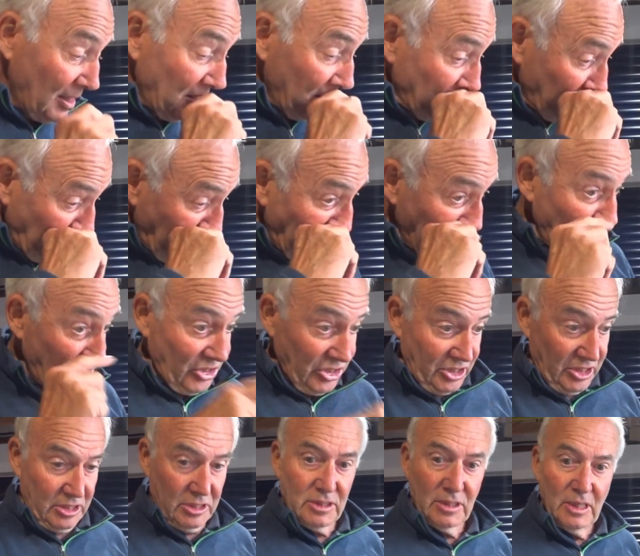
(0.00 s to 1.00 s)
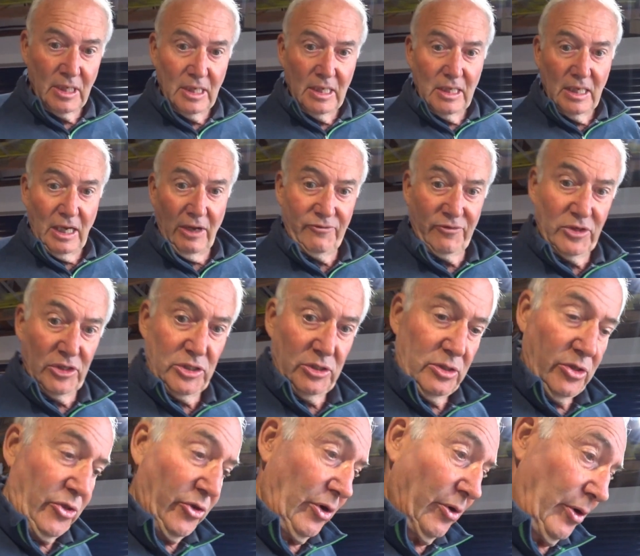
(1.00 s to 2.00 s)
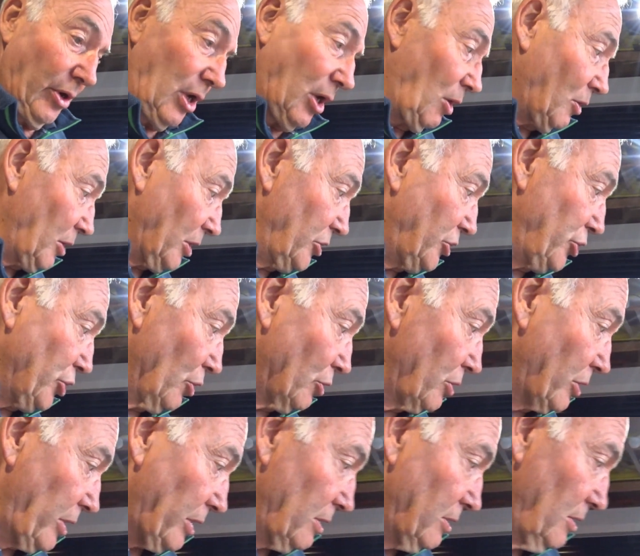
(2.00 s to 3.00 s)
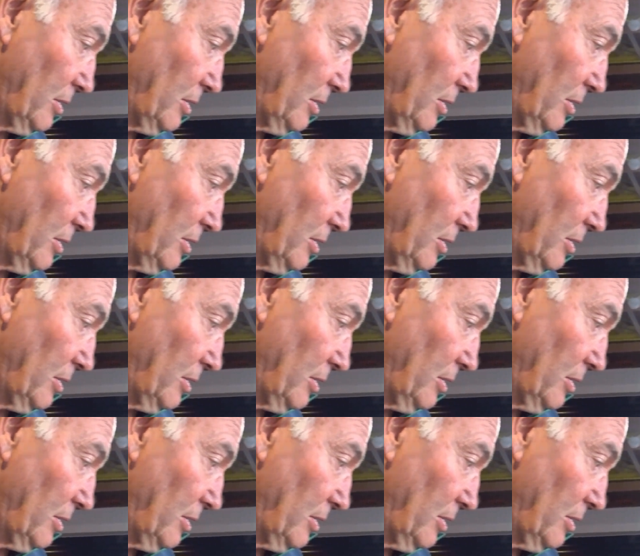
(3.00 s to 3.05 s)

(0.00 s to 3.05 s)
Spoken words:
So I've just thrown a load of junk